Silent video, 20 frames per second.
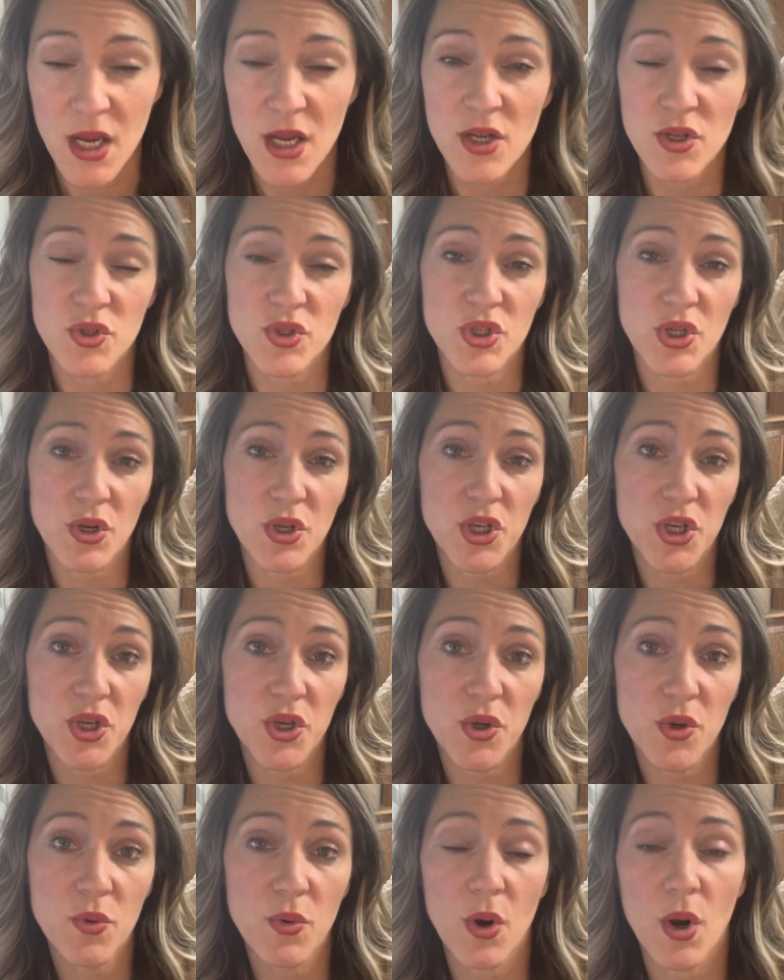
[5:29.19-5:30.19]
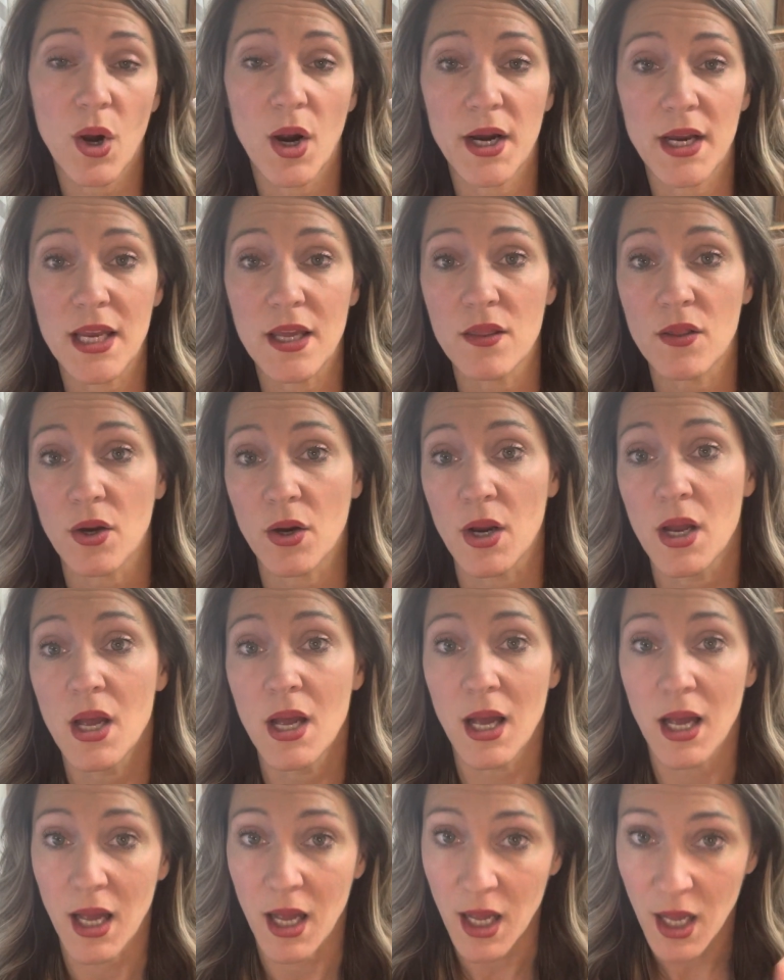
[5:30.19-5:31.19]
So you are either
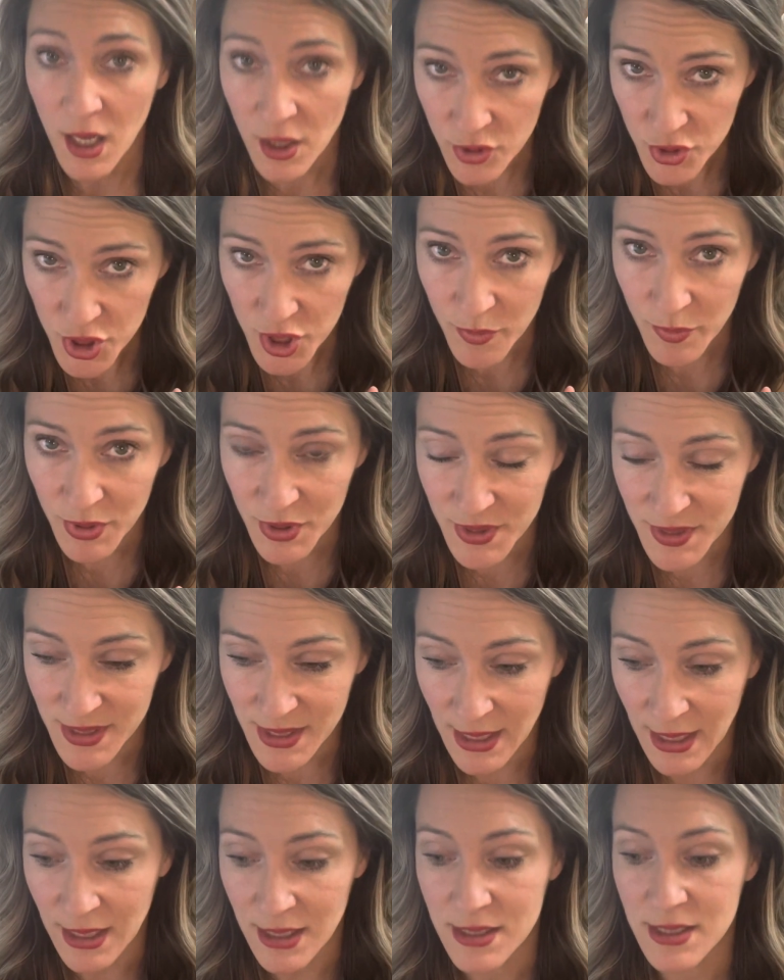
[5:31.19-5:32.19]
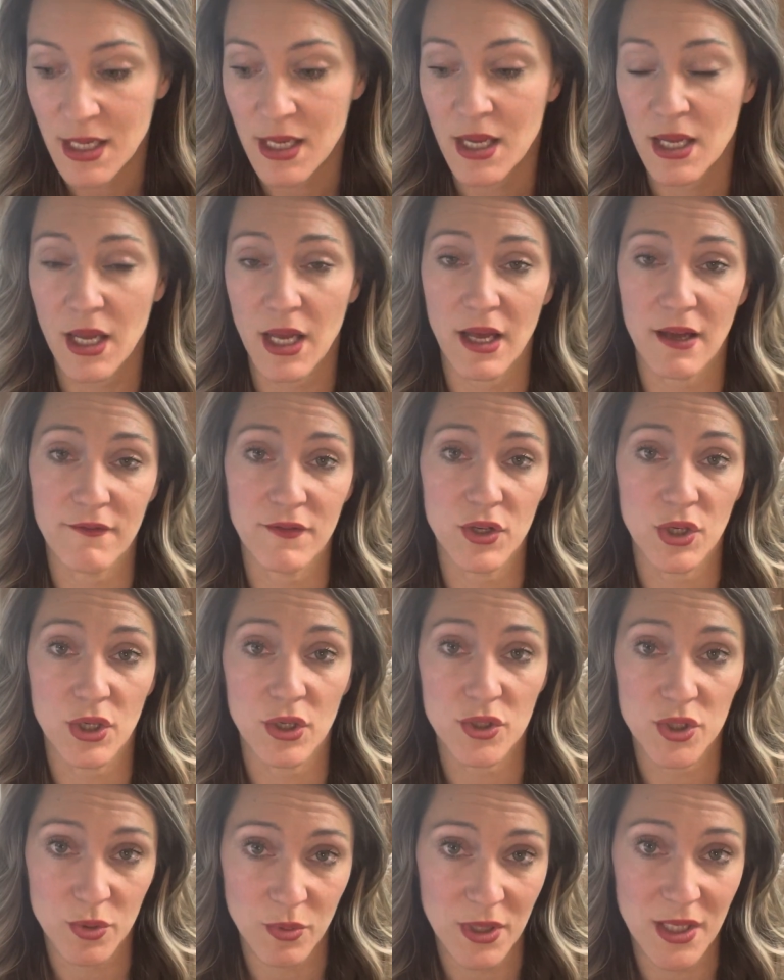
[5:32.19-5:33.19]
100% of your
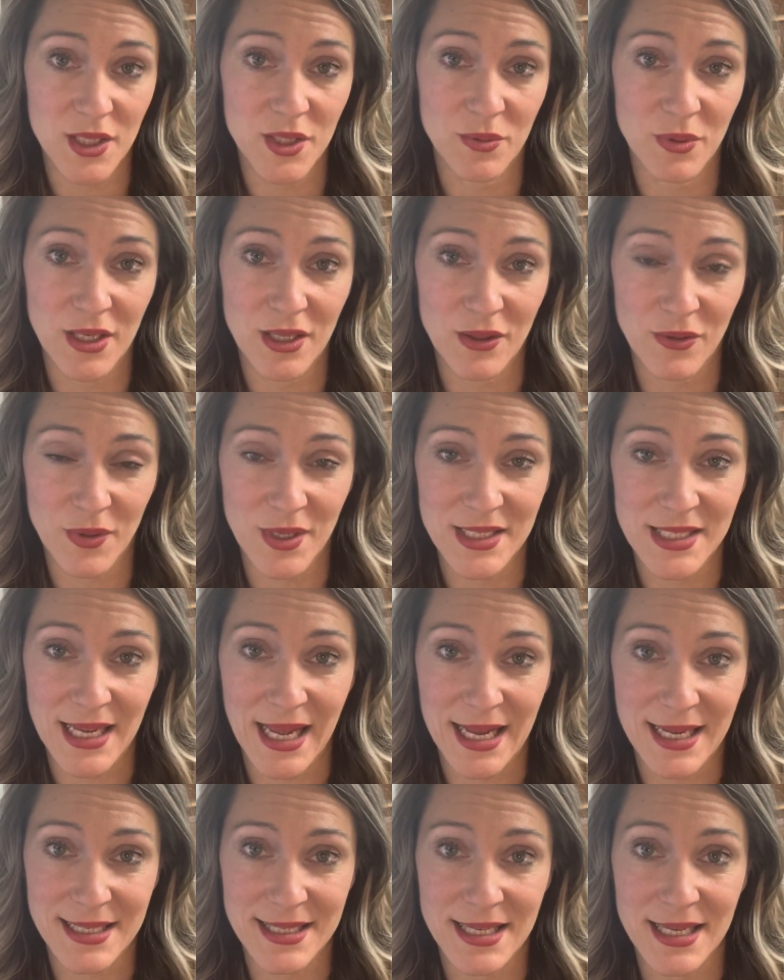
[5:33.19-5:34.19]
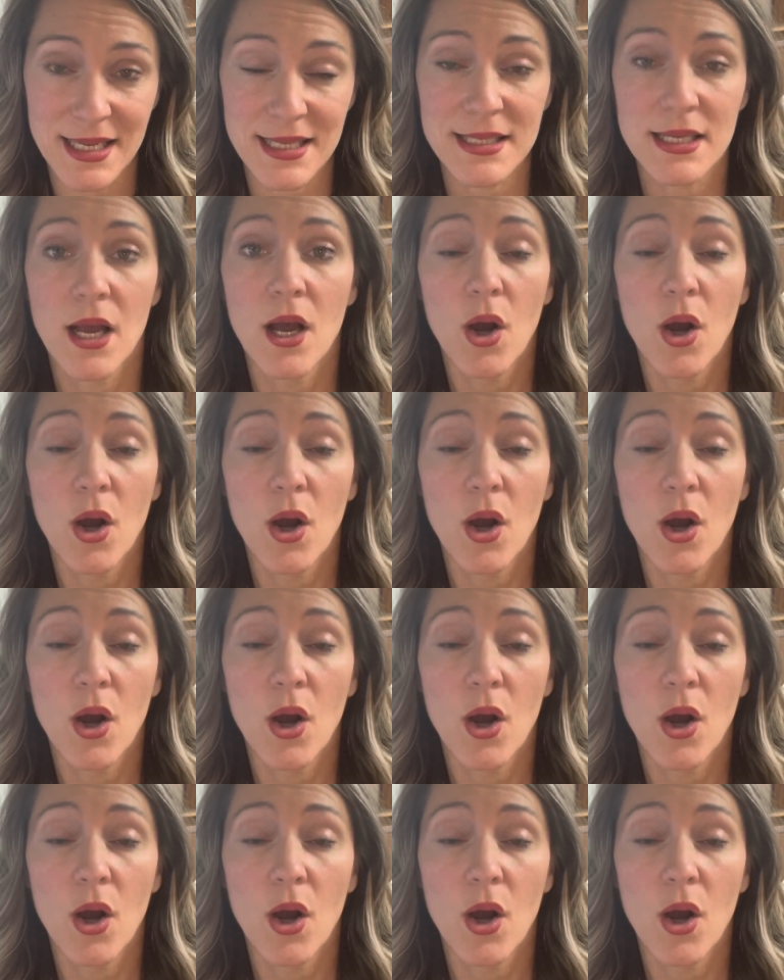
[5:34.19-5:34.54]
2023 taxes